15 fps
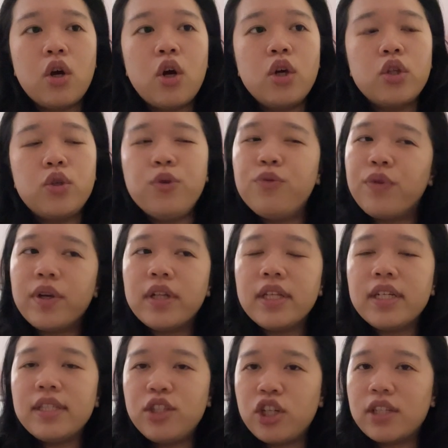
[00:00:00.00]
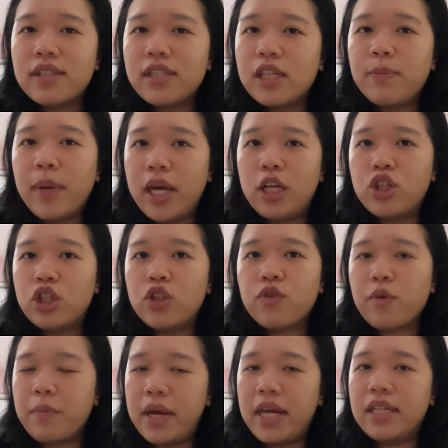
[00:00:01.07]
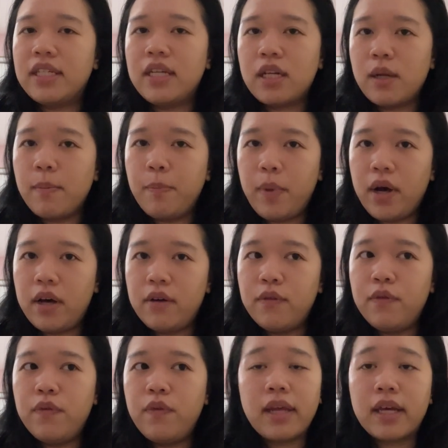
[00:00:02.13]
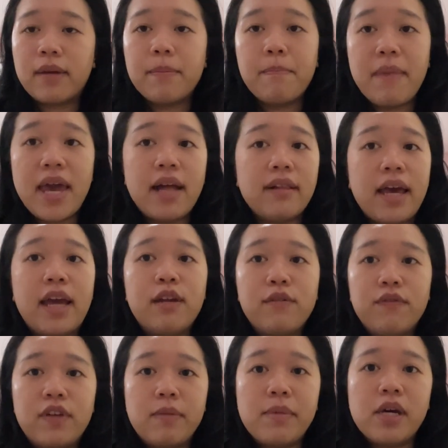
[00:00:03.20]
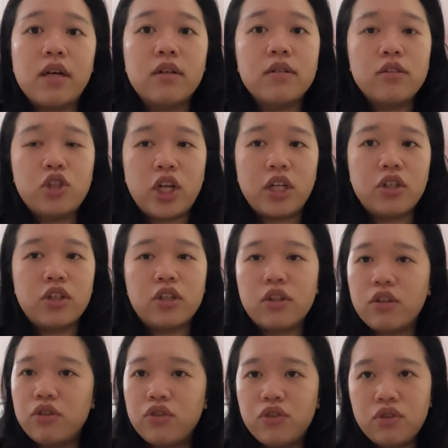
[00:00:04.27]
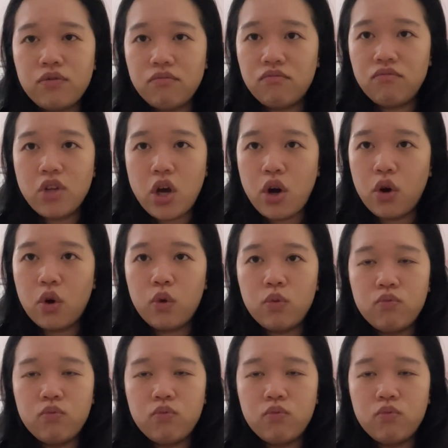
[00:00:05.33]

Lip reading: you really just see patients from 18 and above, male and female gender. There's no